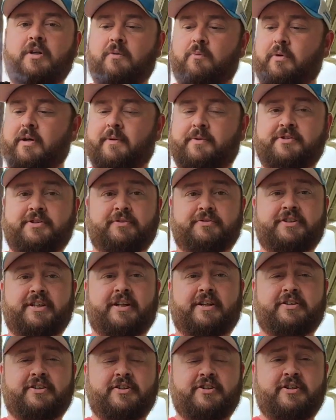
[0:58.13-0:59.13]
what I was going to
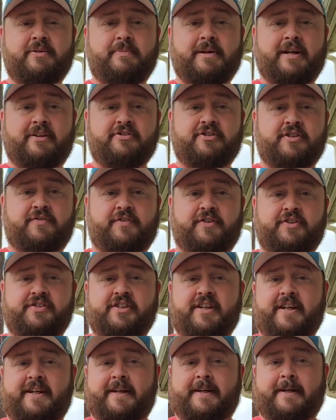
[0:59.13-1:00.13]
talk to you about just for a
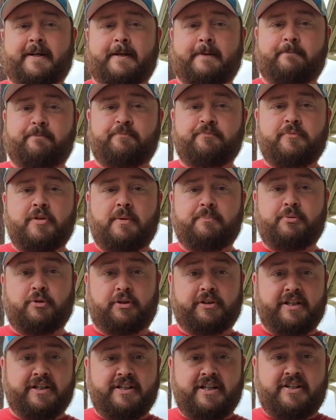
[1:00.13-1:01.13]
second, um,
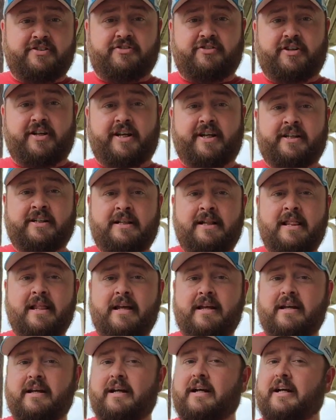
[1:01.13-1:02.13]
pulled in yesterday
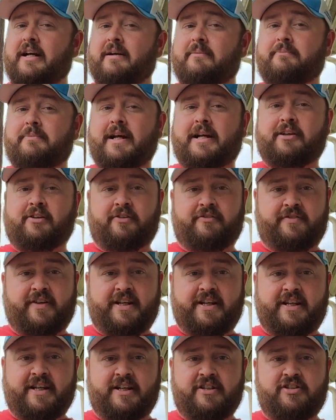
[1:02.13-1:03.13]
um, had a little
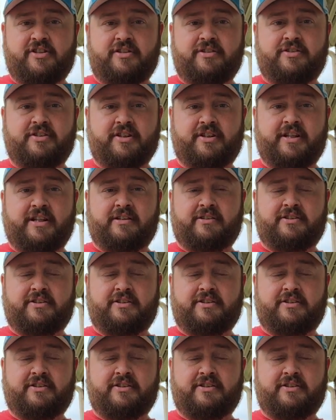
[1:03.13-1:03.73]
vacation, took